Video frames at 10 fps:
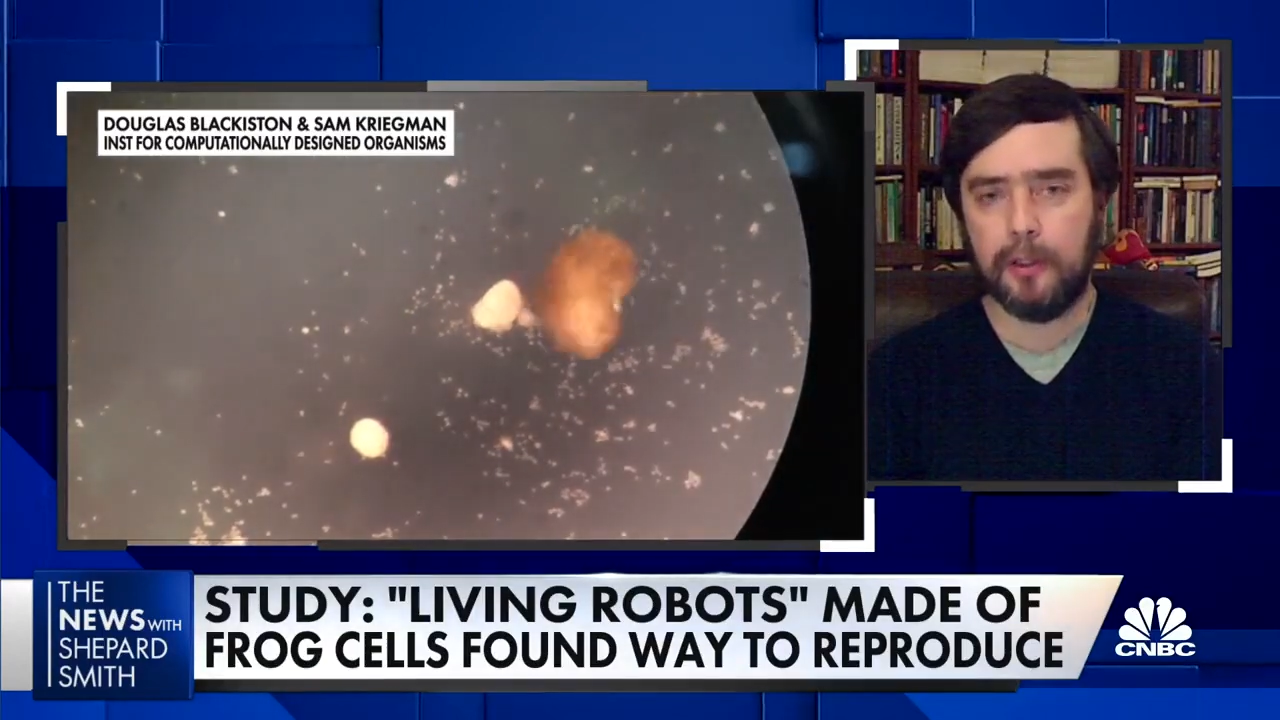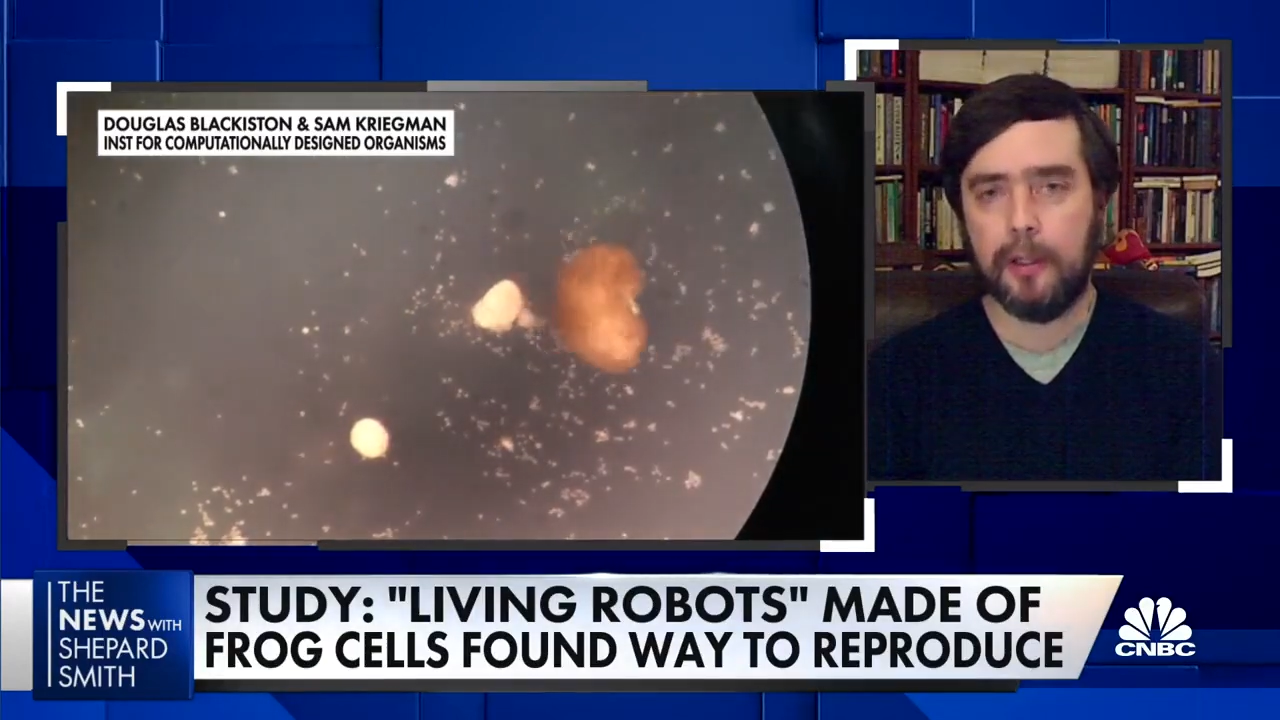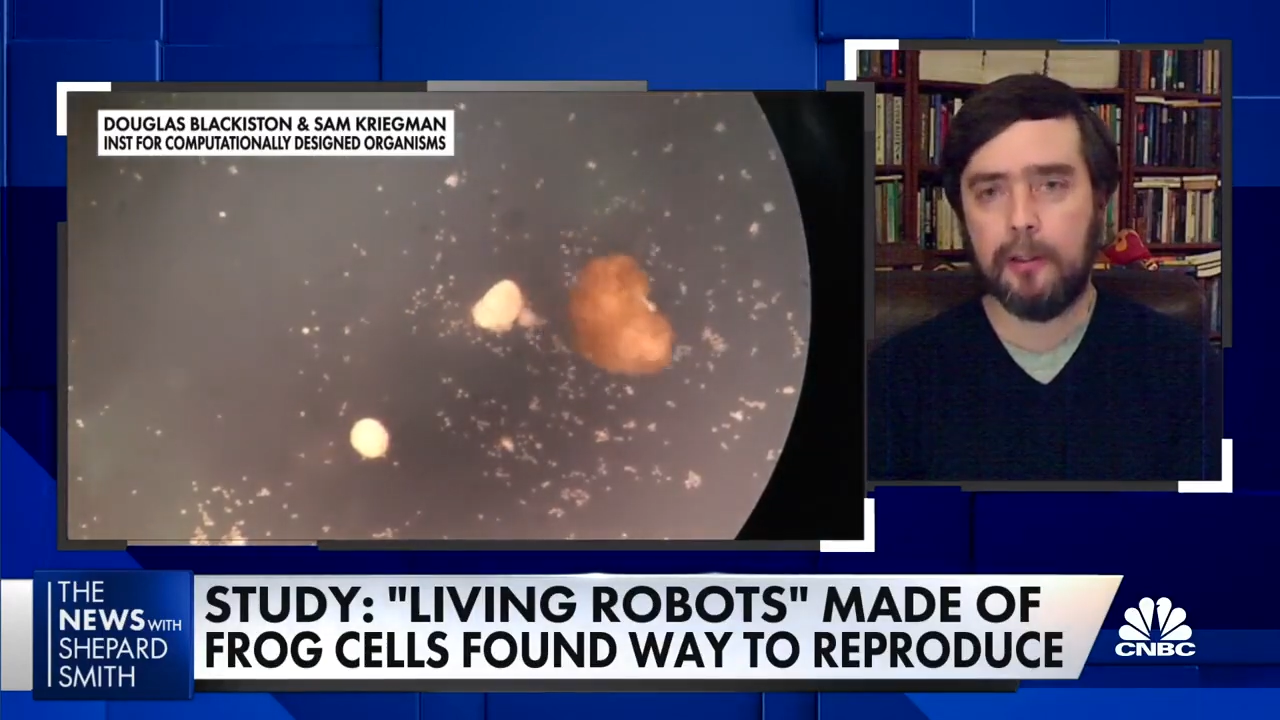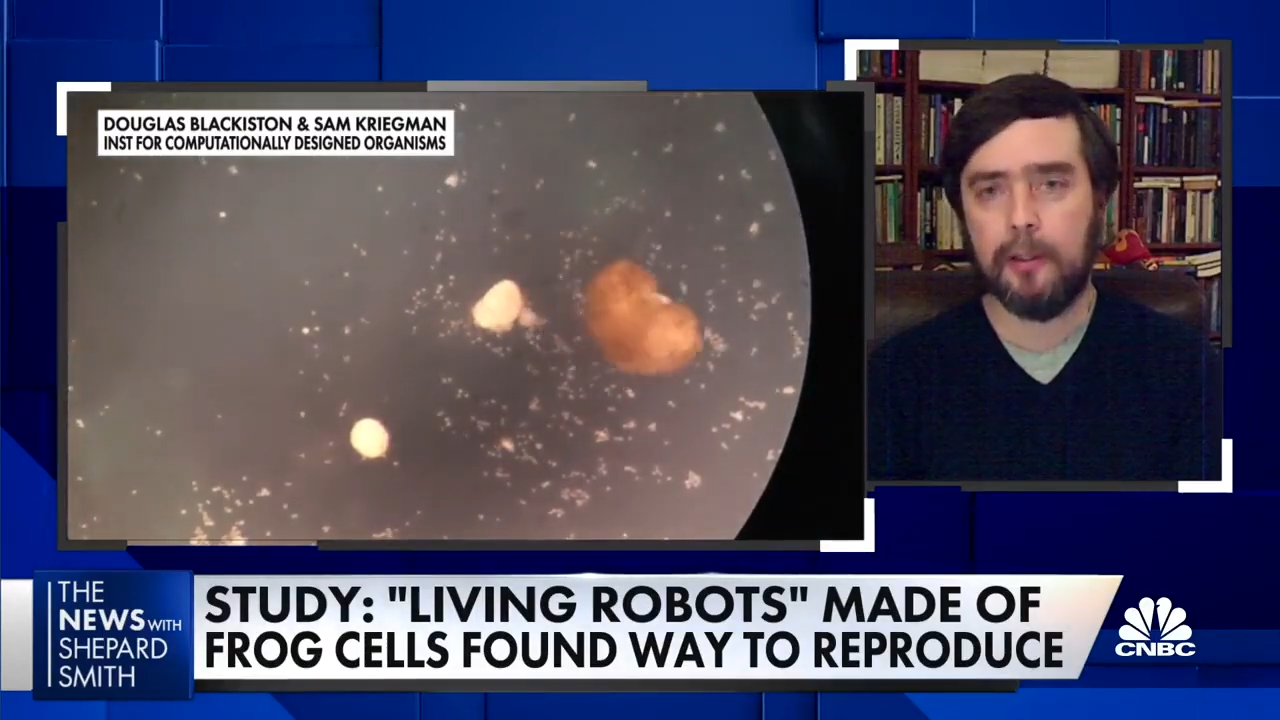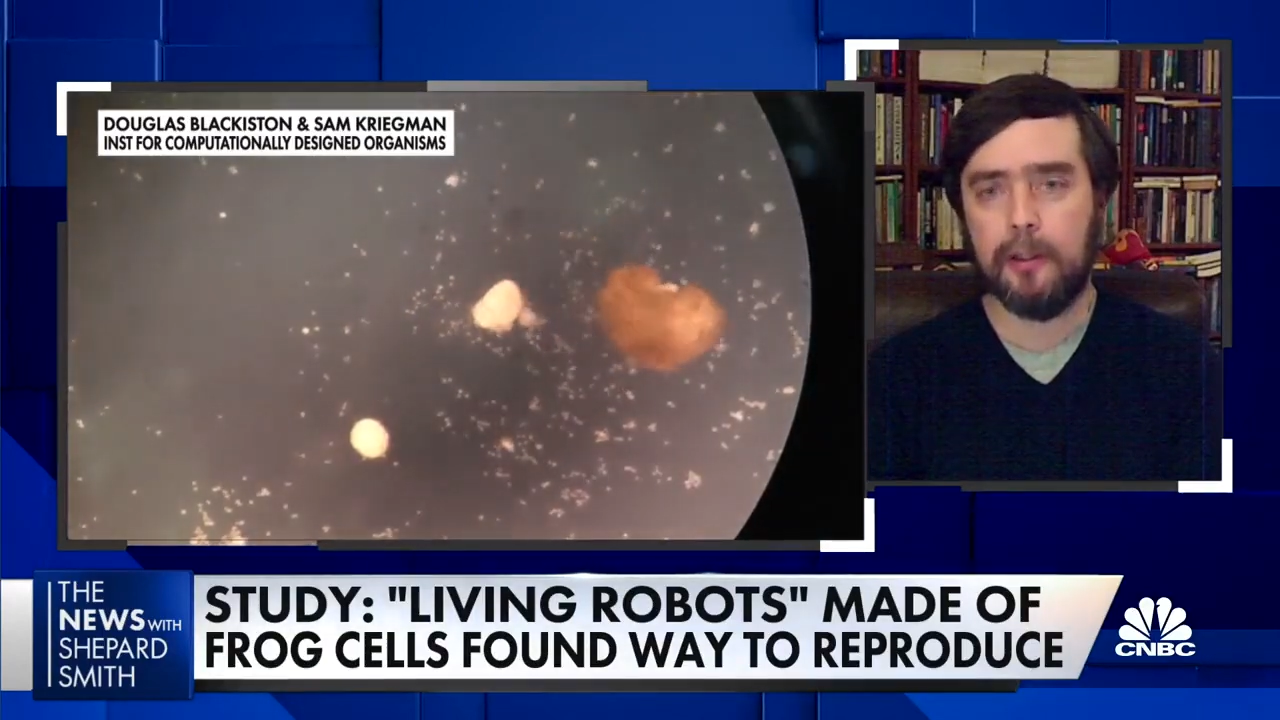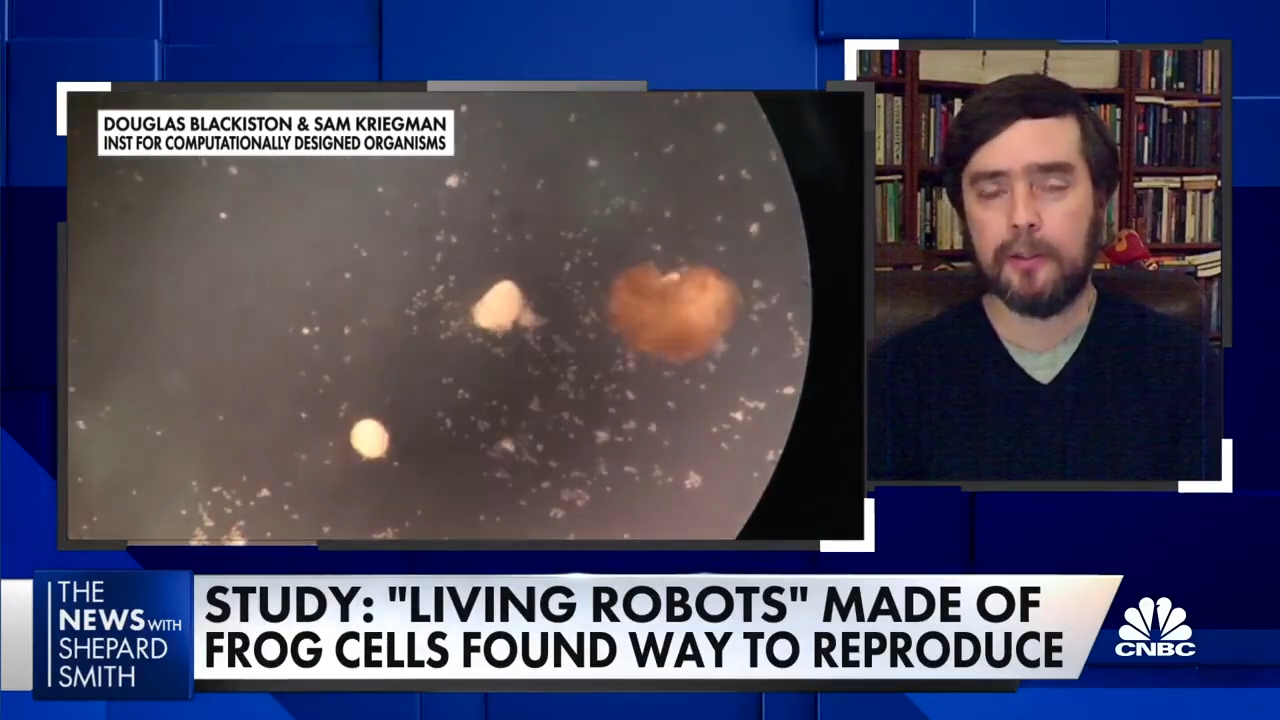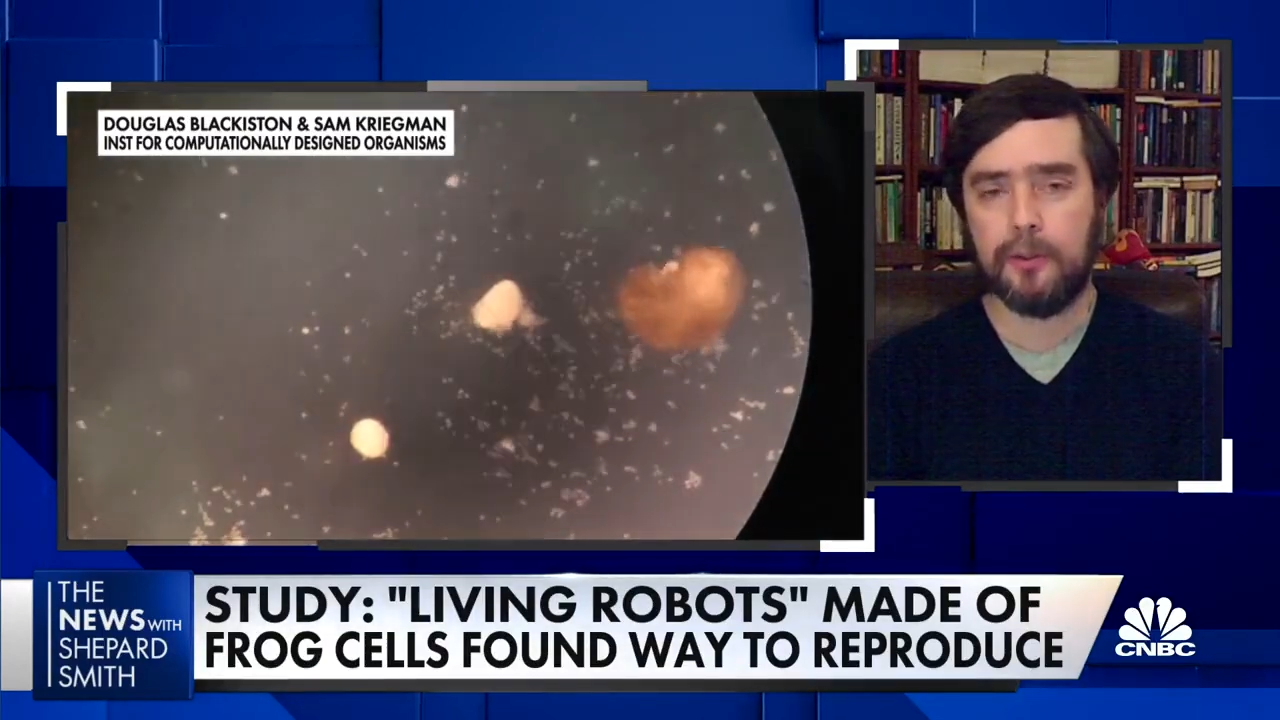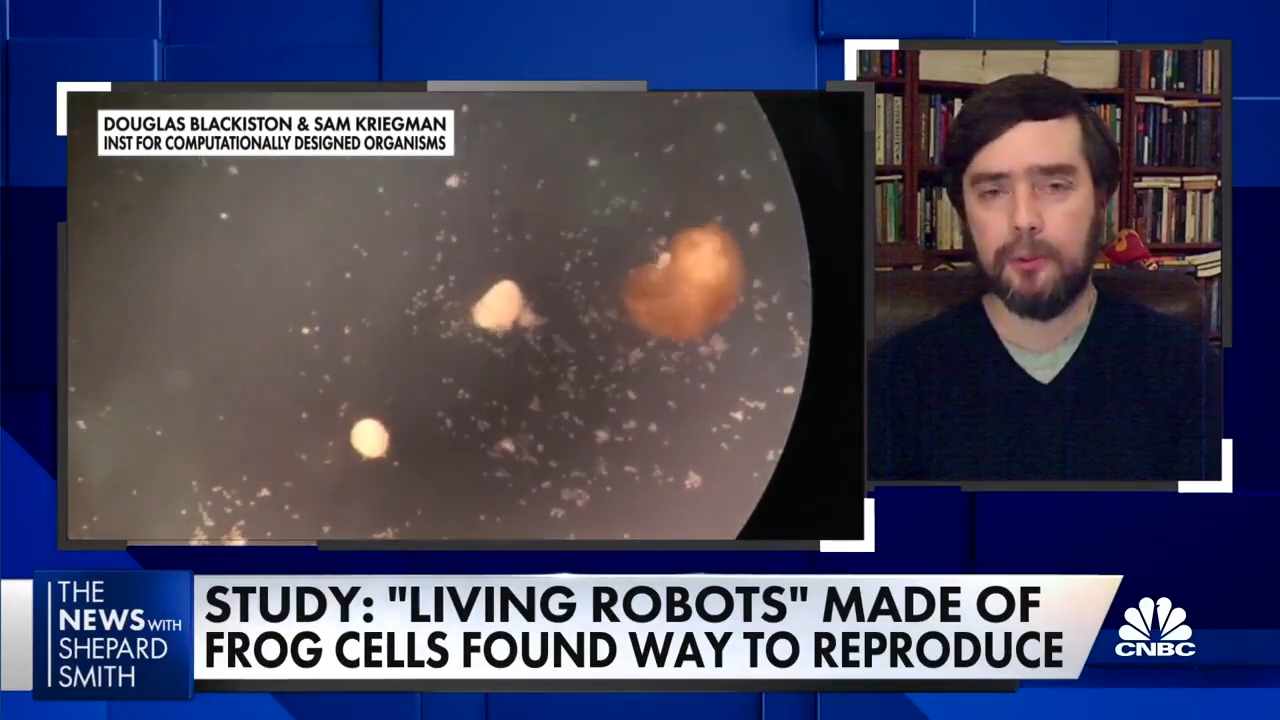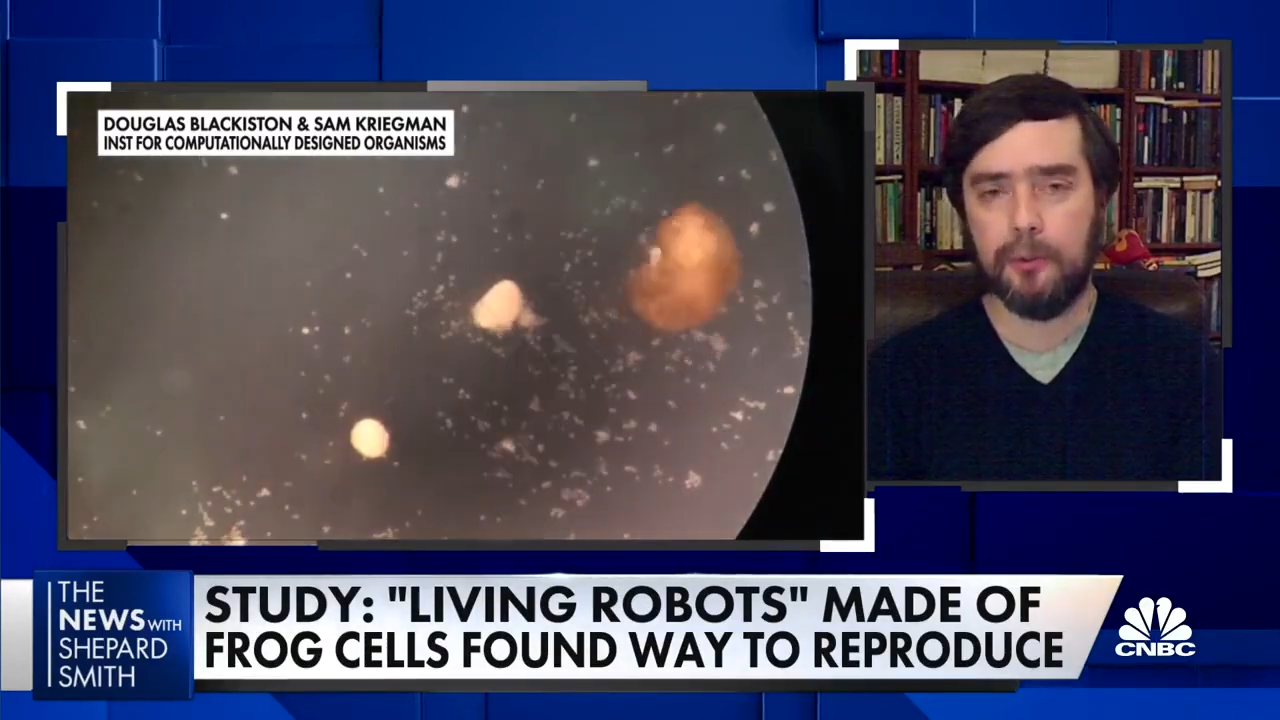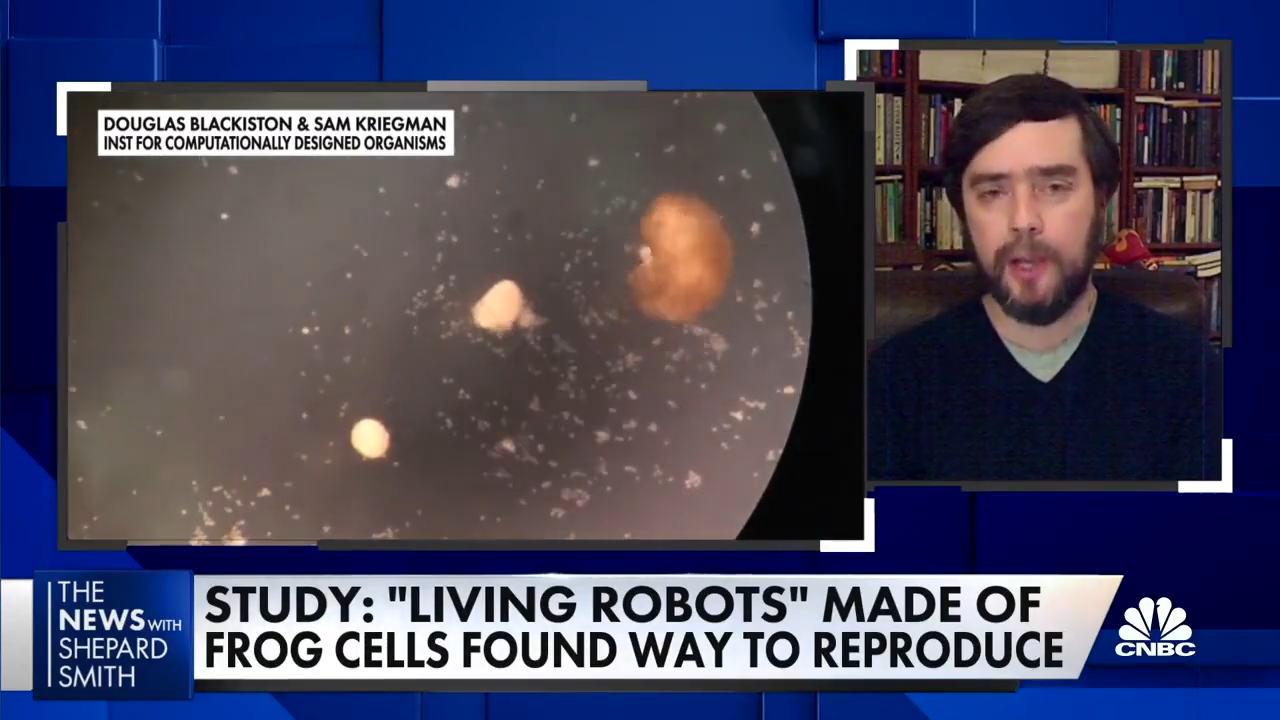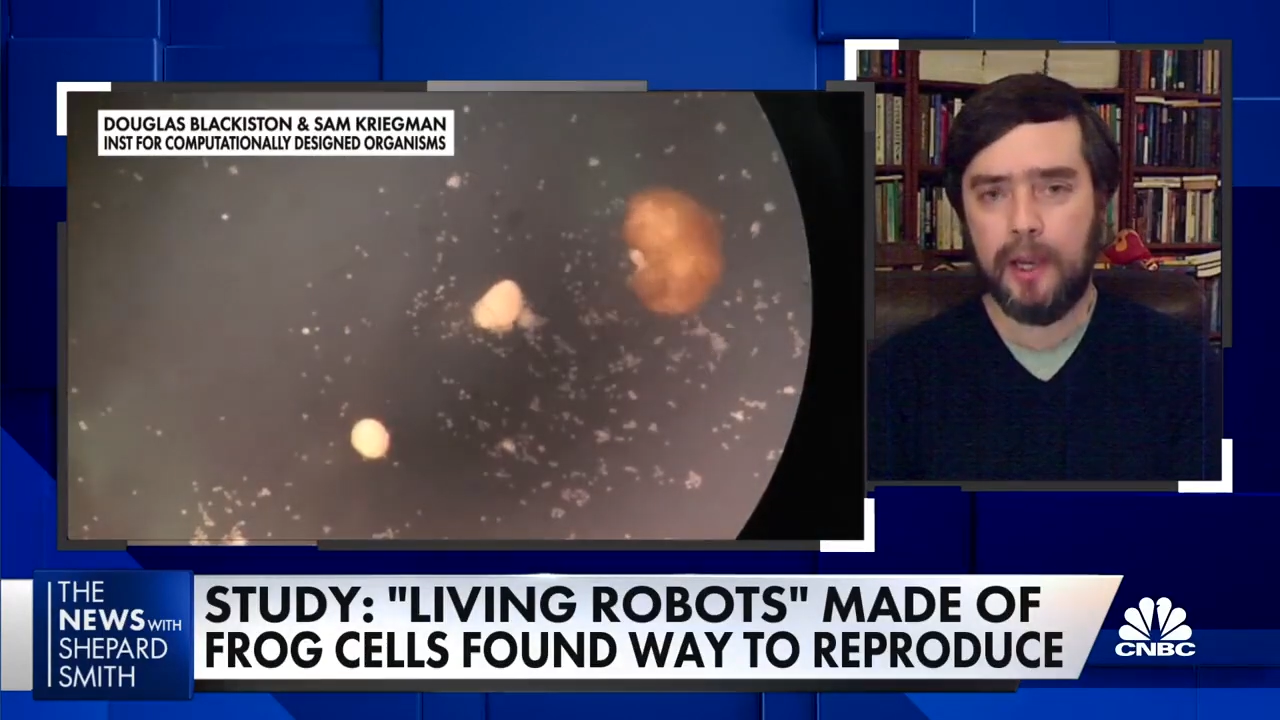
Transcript: and his group.